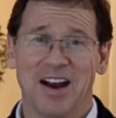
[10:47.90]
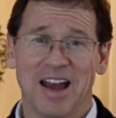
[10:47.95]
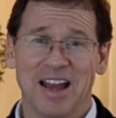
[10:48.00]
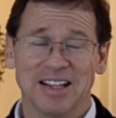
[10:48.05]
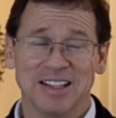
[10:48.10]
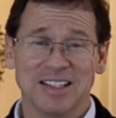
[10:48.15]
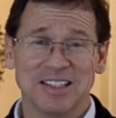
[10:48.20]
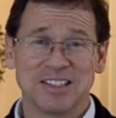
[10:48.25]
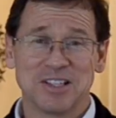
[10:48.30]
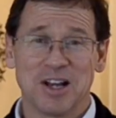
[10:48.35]

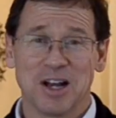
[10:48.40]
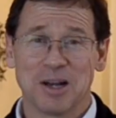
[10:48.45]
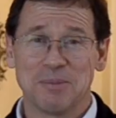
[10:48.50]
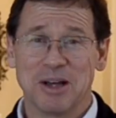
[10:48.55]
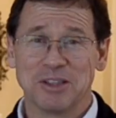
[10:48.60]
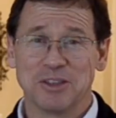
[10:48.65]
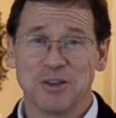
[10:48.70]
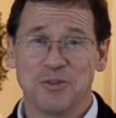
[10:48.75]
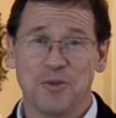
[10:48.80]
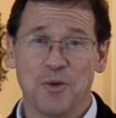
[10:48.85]
right, let's talk
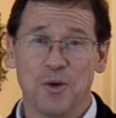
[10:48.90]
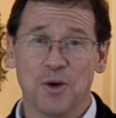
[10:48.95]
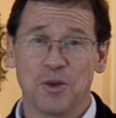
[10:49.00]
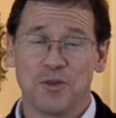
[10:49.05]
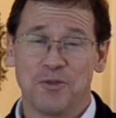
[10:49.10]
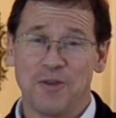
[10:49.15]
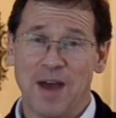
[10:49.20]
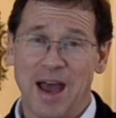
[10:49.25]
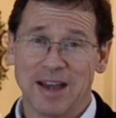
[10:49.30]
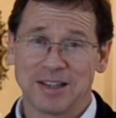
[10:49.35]
about the
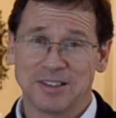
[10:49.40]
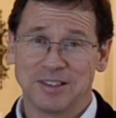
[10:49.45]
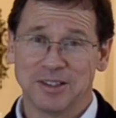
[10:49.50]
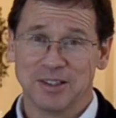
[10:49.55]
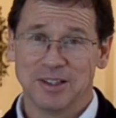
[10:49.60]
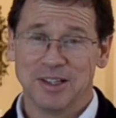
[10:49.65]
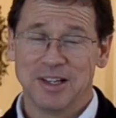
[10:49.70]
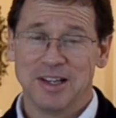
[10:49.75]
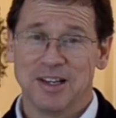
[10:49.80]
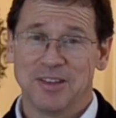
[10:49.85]
fourth
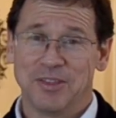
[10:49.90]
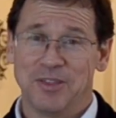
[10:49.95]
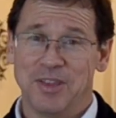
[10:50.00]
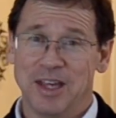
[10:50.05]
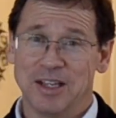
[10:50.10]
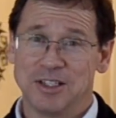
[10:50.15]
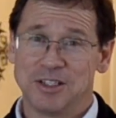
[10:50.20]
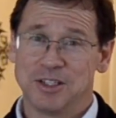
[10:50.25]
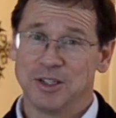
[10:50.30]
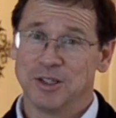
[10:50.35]
factor
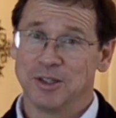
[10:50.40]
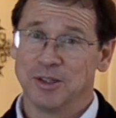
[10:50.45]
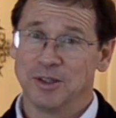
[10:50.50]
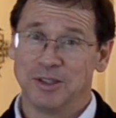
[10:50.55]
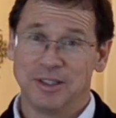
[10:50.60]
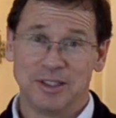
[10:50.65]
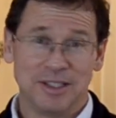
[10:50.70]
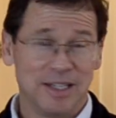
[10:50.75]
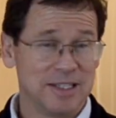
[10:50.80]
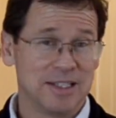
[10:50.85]
that you
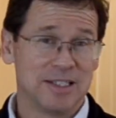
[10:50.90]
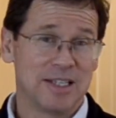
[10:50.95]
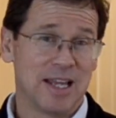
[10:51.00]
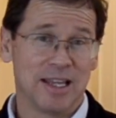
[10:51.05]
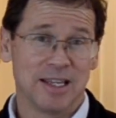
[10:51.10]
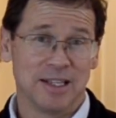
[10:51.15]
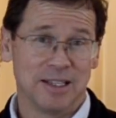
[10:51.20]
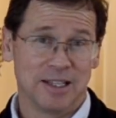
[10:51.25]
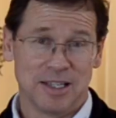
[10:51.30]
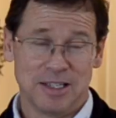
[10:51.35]
need to
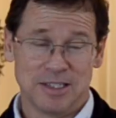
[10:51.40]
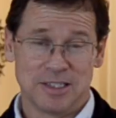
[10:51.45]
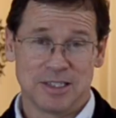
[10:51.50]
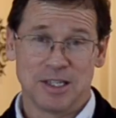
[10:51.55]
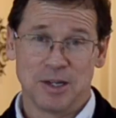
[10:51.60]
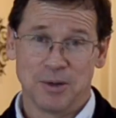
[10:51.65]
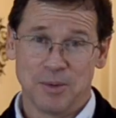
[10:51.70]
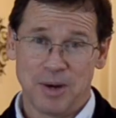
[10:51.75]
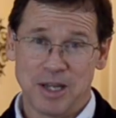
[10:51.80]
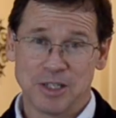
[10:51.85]
take into
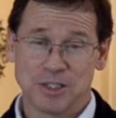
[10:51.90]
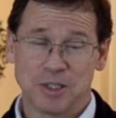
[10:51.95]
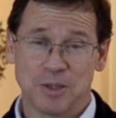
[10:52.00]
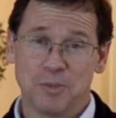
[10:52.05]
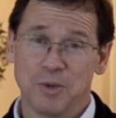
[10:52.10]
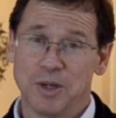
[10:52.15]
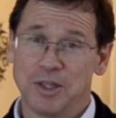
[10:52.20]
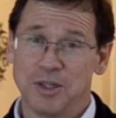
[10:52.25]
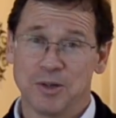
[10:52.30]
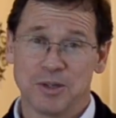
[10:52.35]

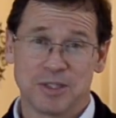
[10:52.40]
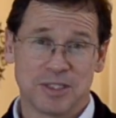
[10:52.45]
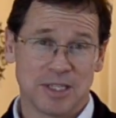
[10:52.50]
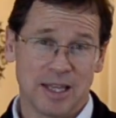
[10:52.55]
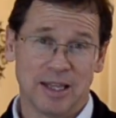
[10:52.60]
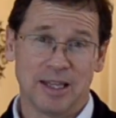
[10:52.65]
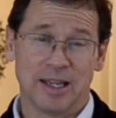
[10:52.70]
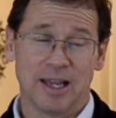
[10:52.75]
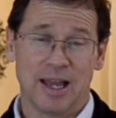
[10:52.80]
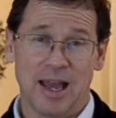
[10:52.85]
consideration when you're
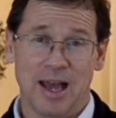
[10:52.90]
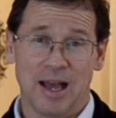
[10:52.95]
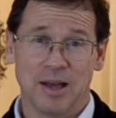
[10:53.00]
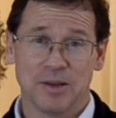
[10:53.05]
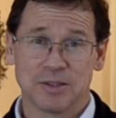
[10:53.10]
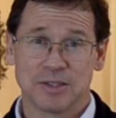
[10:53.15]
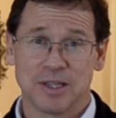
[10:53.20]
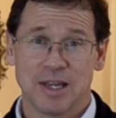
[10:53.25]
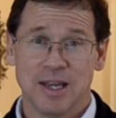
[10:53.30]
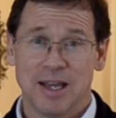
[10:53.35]
selling a
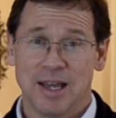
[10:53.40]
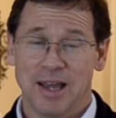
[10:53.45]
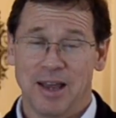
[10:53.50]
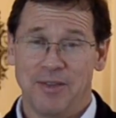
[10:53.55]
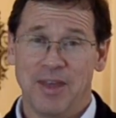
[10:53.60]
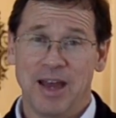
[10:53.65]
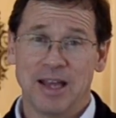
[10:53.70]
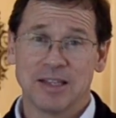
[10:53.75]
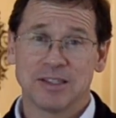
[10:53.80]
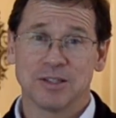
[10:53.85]
house,
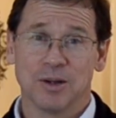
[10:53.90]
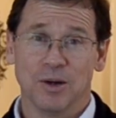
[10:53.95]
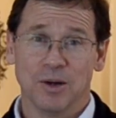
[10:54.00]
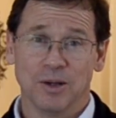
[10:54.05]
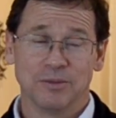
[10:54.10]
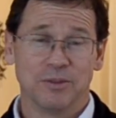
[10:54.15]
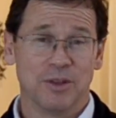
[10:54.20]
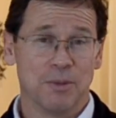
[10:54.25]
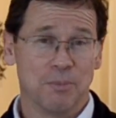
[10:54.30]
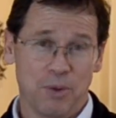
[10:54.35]
and that's
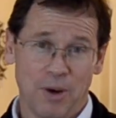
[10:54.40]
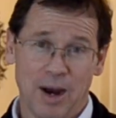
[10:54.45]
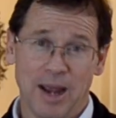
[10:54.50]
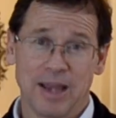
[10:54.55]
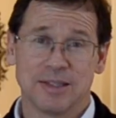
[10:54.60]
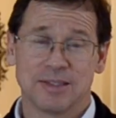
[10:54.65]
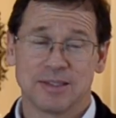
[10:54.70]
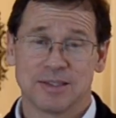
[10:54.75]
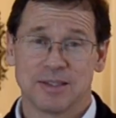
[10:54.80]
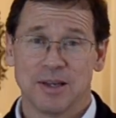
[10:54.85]
the
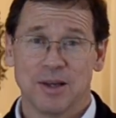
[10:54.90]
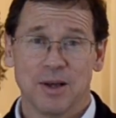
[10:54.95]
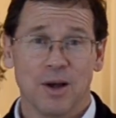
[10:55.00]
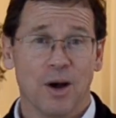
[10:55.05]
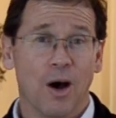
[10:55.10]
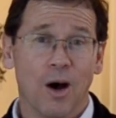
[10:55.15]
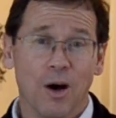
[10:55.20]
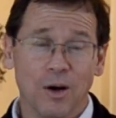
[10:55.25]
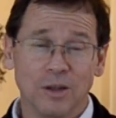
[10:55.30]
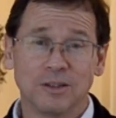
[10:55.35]
price.
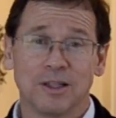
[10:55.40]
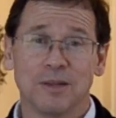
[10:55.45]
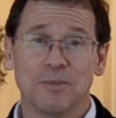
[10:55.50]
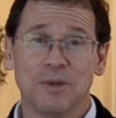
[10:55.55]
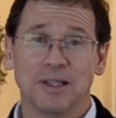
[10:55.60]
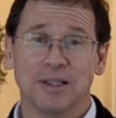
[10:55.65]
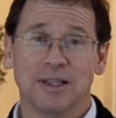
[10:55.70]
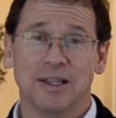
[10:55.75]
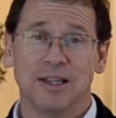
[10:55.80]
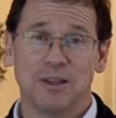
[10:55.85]

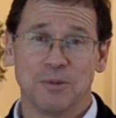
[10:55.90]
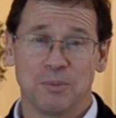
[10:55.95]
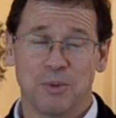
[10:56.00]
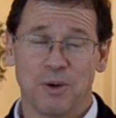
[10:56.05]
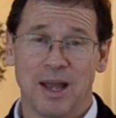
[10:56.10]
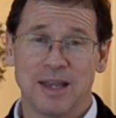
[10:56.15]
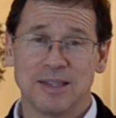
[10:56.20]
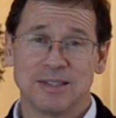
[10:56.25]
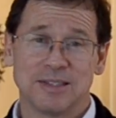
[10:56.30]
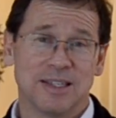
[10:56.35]
Ultimately, the
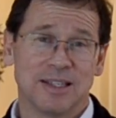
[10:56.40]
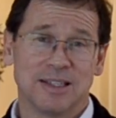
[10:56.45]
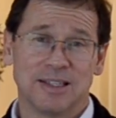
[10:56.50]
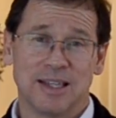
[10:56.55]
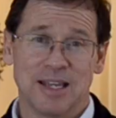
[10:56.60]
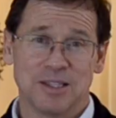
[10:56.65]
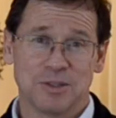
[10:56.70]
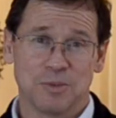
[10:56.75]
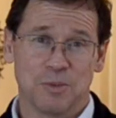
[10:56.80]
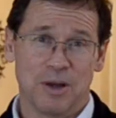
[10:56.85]
price
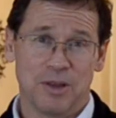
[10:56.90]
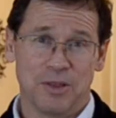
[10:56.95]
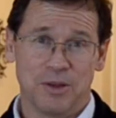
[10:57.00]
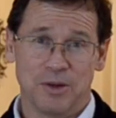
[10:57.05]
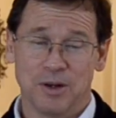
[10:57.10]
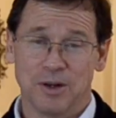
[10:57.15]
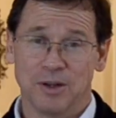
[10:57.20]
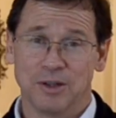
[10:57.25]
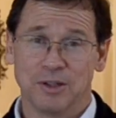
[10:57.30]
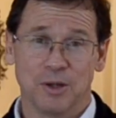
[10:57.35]
dictates
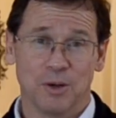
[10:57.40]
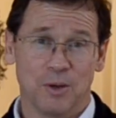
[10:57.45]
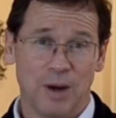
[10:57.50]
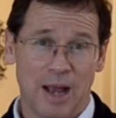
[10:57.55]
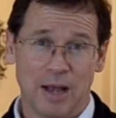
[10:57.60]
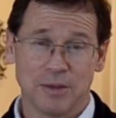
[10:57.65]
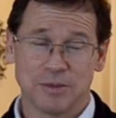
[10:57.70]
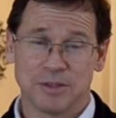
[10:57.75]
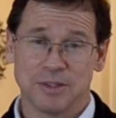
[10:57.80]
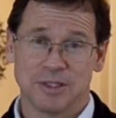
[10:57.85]
whether your
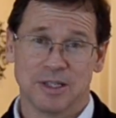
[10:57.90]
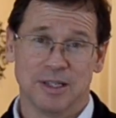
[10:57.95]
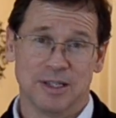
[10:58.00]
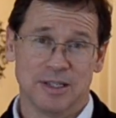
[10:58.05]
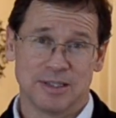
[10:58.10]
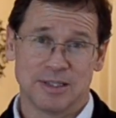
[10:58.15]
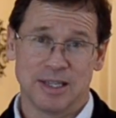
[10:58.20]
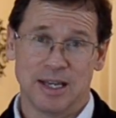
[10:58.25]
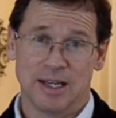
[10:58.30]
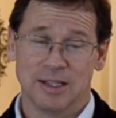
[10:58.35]
house is going
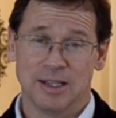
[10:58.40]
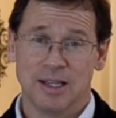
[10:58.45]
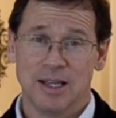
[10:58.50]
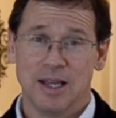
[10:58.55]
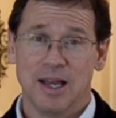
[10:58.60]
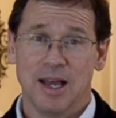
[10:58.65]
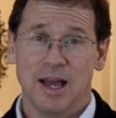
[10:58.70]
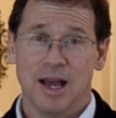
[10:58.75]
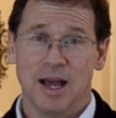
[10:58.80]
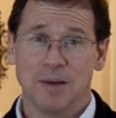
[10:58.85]
to sell.
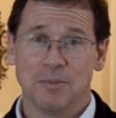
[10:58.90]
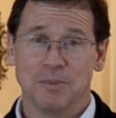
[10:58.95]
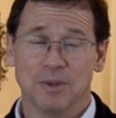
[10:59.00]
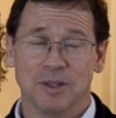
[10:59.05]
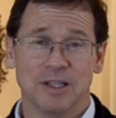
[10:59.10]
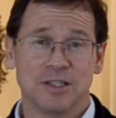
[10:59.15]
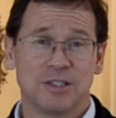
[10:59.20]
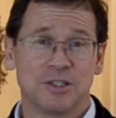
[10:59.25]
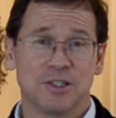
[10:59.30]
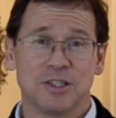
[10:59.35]

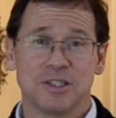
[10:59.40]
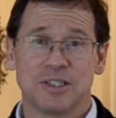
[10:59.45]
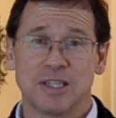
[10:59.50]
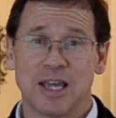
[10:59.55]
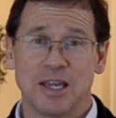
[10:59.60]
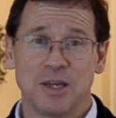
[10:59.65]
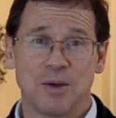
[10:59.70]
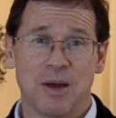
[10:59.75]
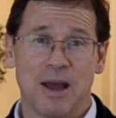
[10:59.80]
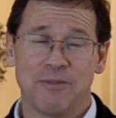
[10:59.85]
Let's just
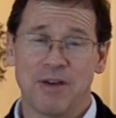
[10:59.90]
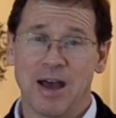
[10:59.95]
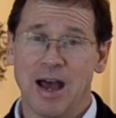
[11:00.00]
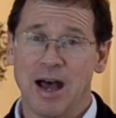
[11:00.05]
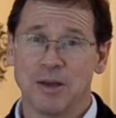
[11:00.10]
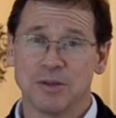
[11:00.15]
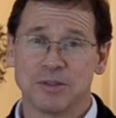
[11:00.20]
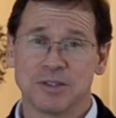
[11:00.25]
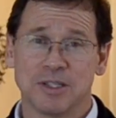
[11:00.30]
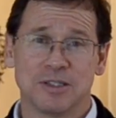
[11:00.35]
say you have a
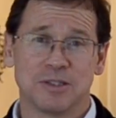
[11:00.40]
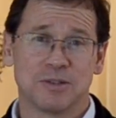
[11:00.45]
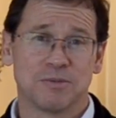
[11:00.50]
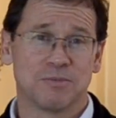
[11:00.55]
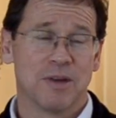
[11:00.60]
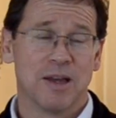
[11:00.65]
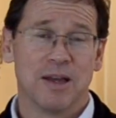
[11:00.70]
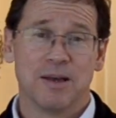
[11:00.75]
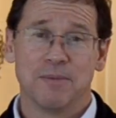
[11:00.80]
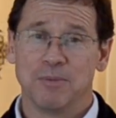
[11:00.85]
house that's,
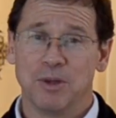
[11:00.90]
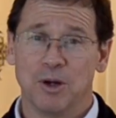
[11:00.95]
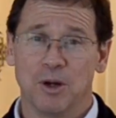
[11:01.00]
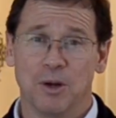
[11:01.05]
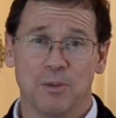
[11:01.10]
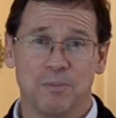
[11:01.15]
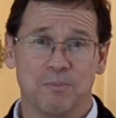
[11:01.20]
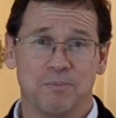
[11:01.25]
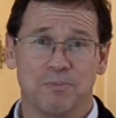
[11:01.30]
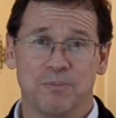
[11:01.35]
you
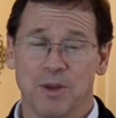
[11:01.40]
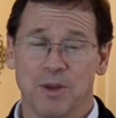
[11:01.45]
know,